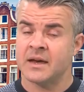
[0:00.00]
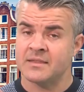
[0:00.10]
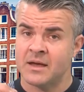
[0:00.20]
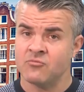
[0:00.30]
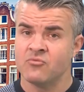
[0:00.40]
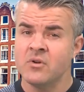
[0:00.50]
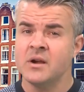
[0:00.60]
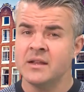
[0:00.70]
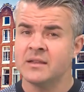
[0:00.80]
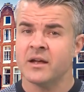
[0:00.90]
and that
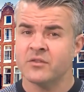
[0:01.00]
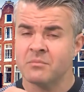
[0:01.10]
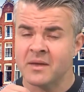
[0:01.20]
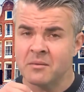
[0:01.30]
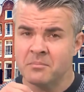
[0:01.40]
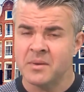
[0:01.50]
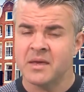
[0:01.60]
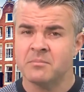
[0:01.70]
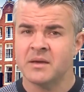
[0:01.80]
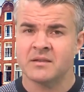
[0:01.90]
really does make a
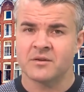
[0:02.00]
big